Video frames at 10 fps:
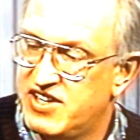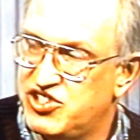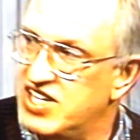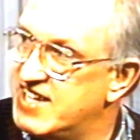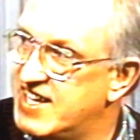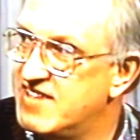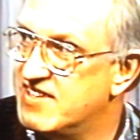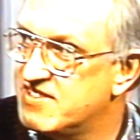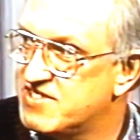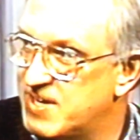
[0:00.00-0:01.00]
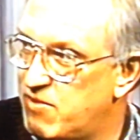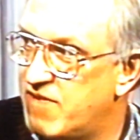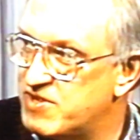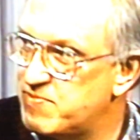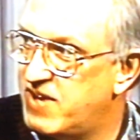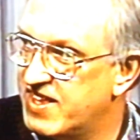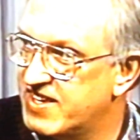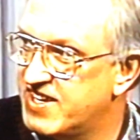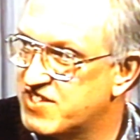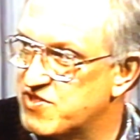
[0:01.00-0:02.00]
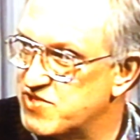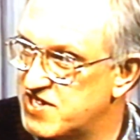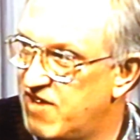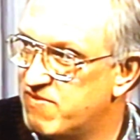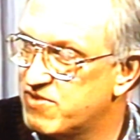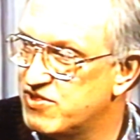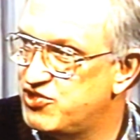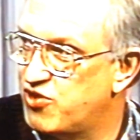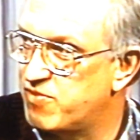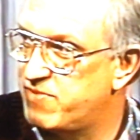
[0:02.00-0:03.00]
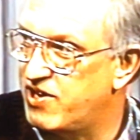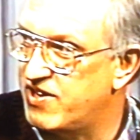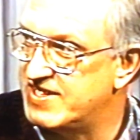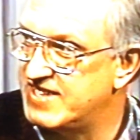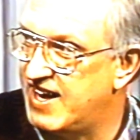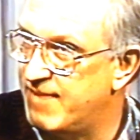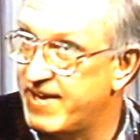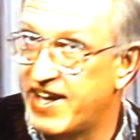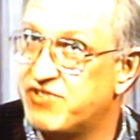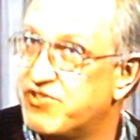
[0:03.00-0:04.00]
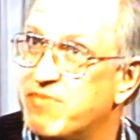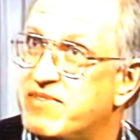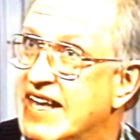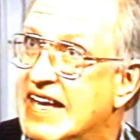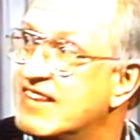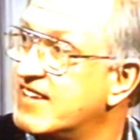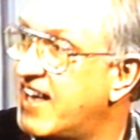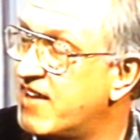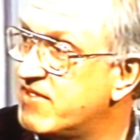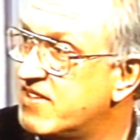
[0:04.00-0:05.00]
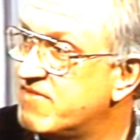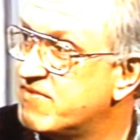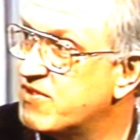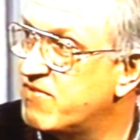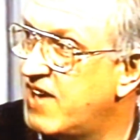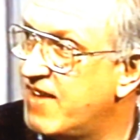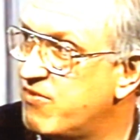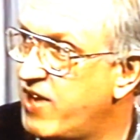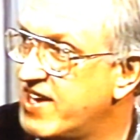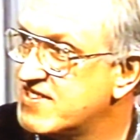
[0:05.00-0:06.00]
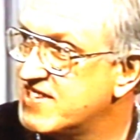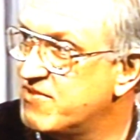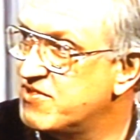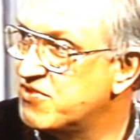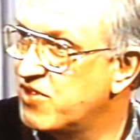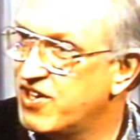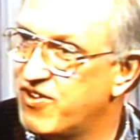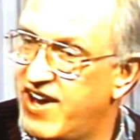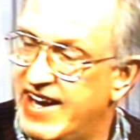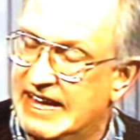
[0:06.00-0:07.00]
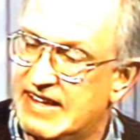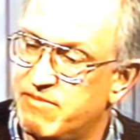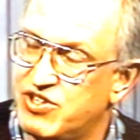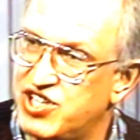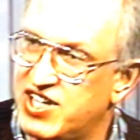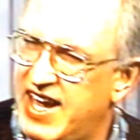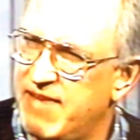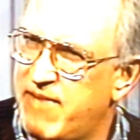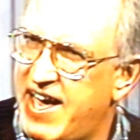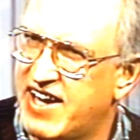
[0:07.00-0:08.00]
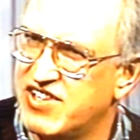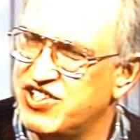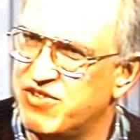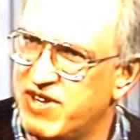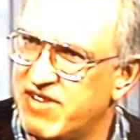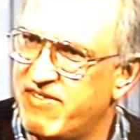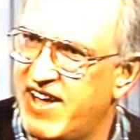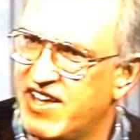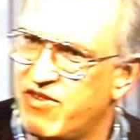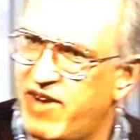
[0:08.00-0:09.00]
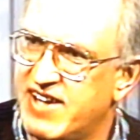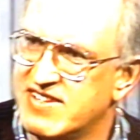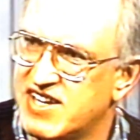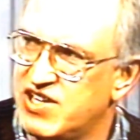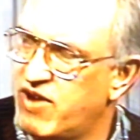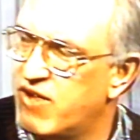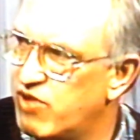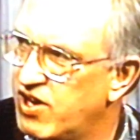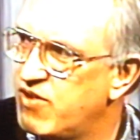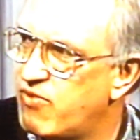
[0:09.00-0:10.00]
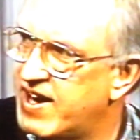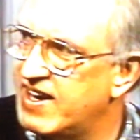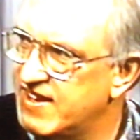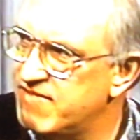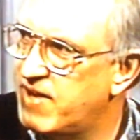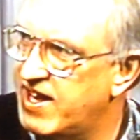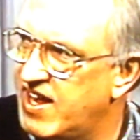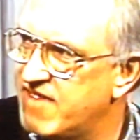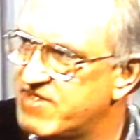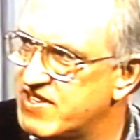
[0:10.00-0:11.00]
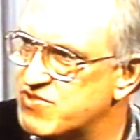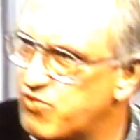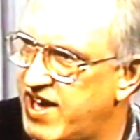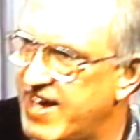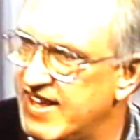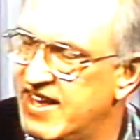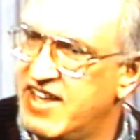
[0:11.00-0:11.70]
She did some office politics herself for a short period of time, got a trip to England out of it for 5 weeks. It was really great. But she came back and she reevaluated and said, do I really want to live my life this way?